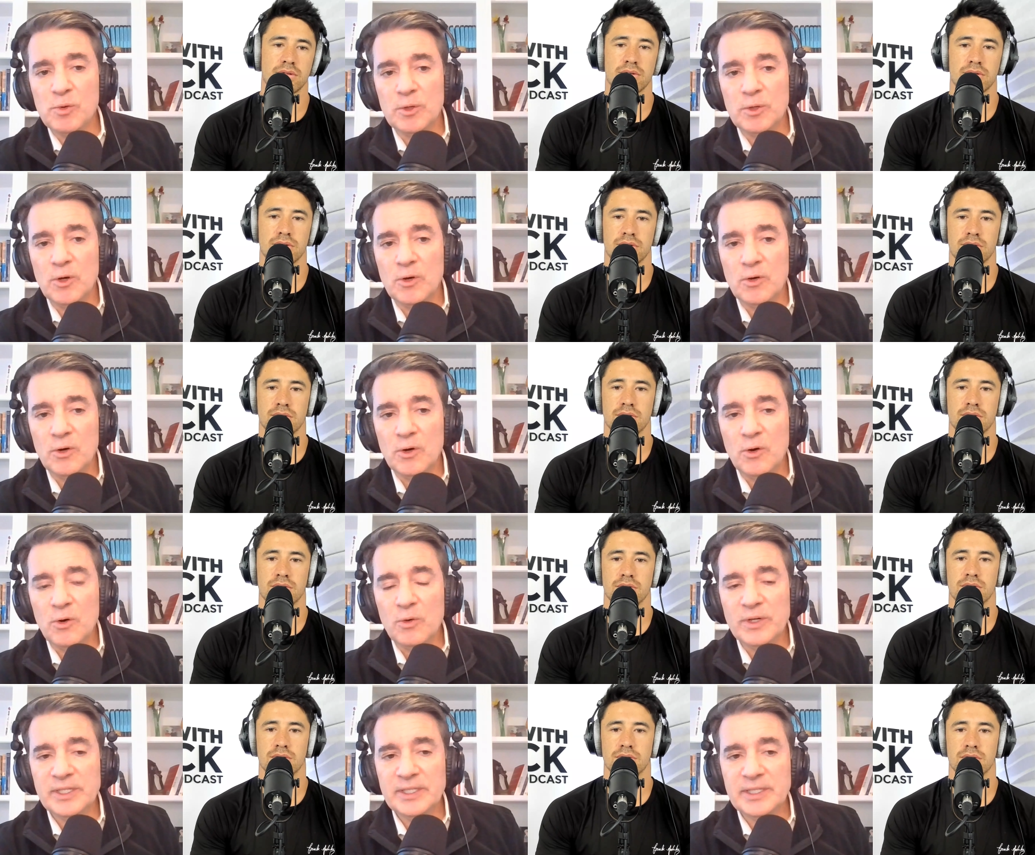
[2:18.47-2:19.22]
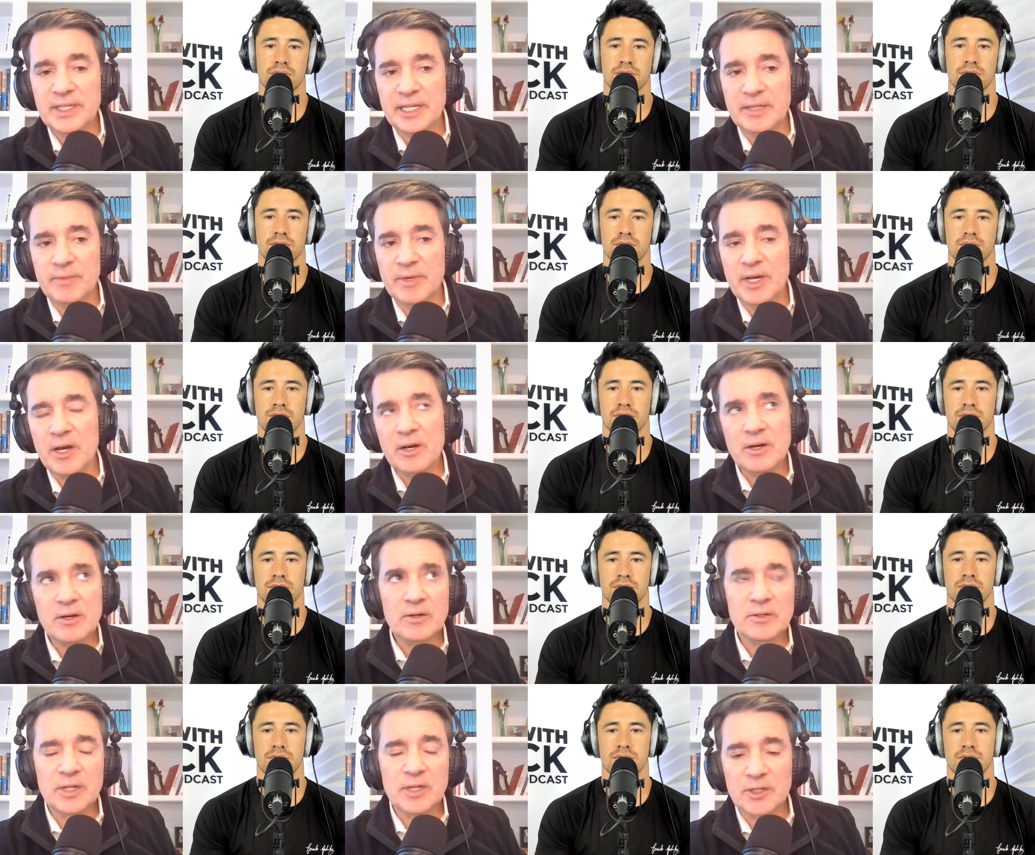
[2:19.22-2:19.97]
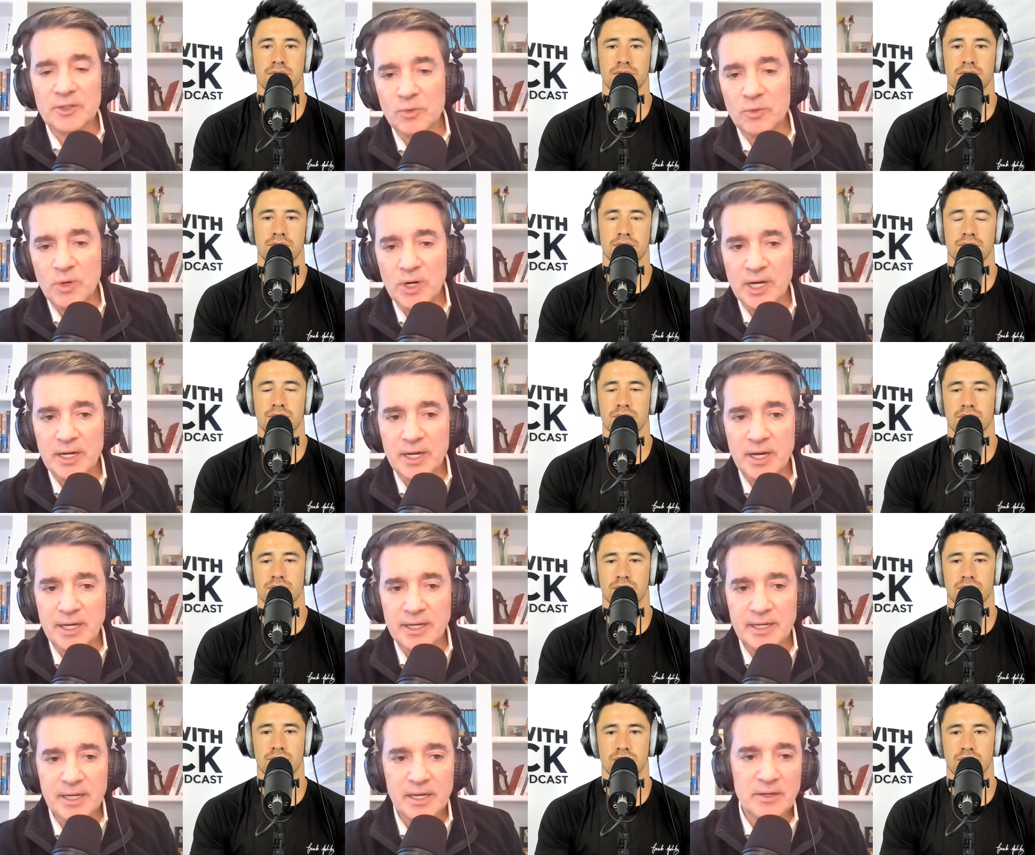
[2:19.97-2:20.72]
Speaker 1: will always say to me, oh, Doctor Whyte,
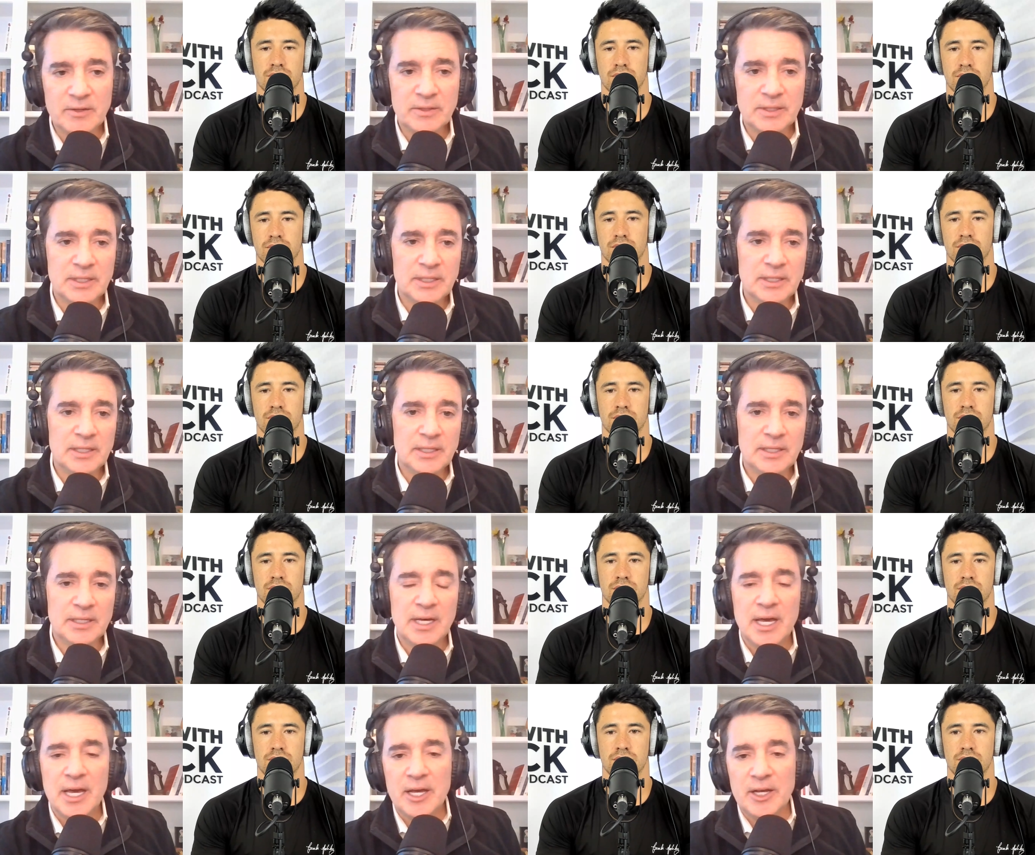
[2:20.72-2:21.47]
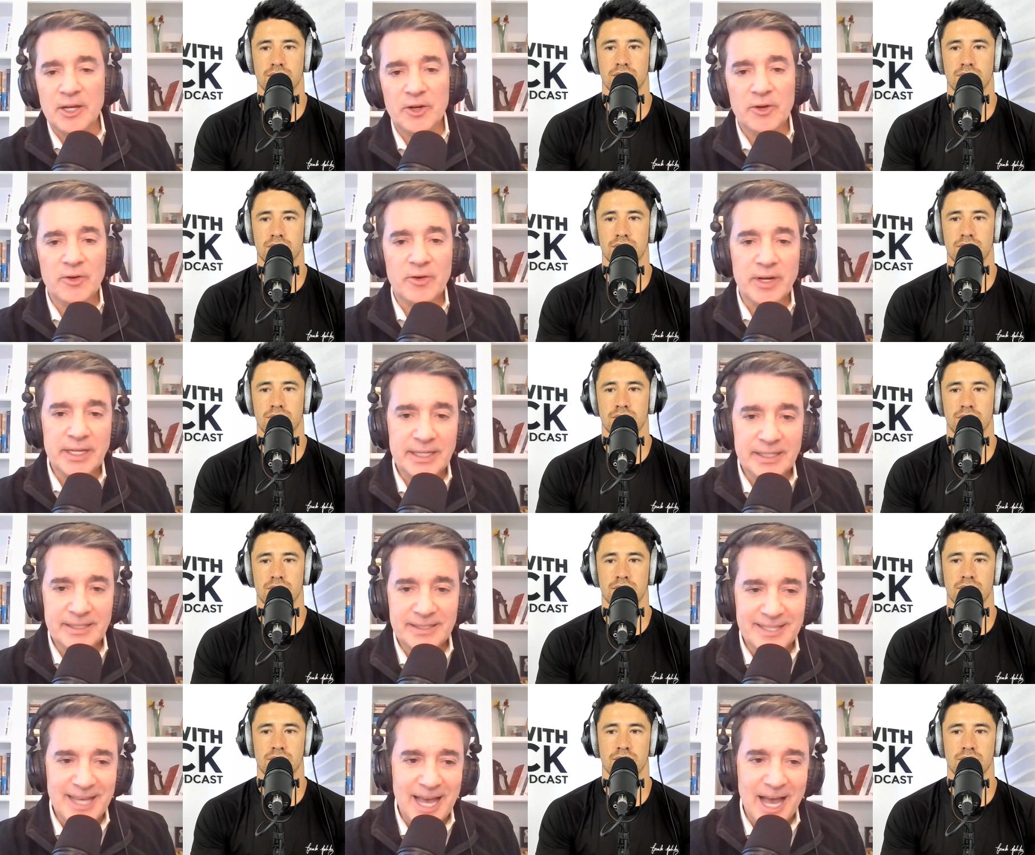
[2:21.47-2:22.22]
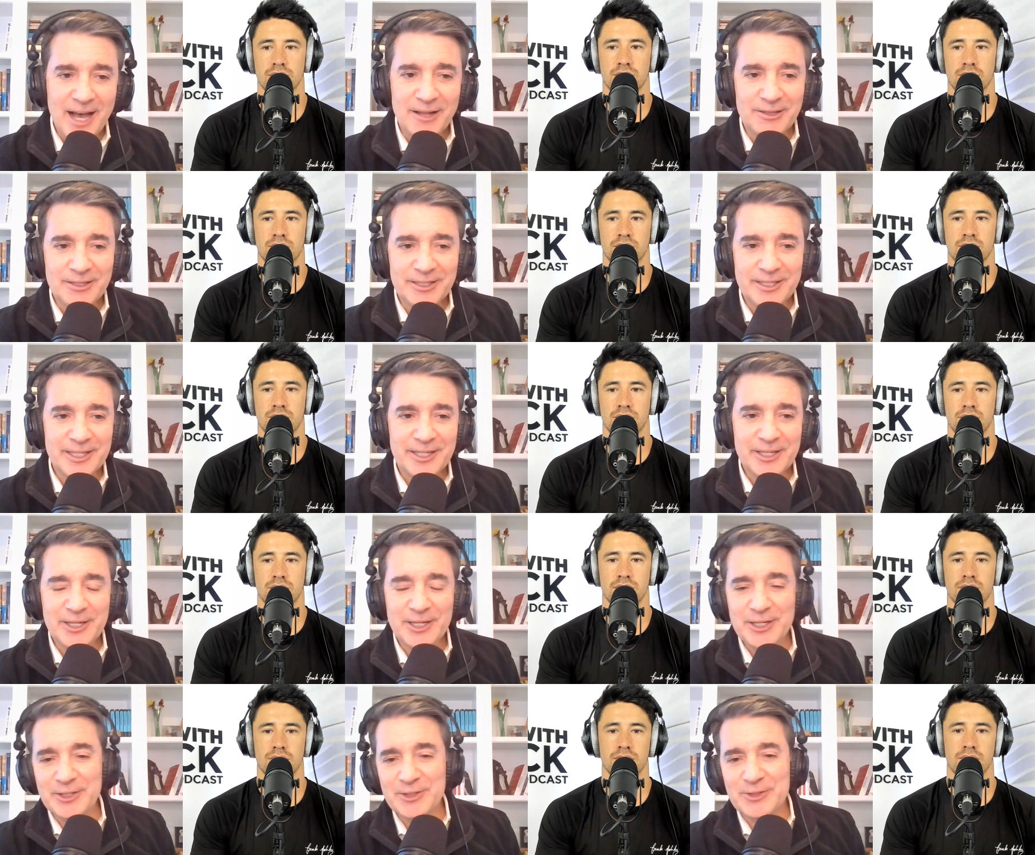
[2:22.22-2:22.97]
I eat healthy, you know, I eat
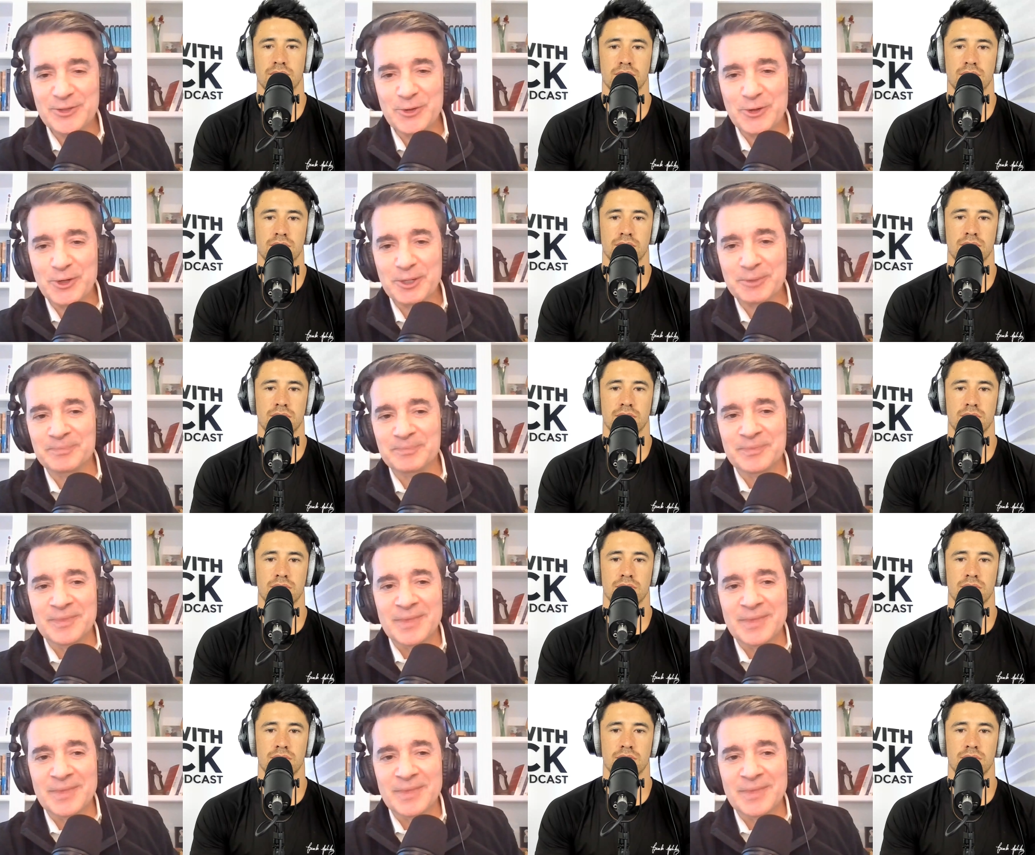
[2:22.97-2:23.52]
salads, or,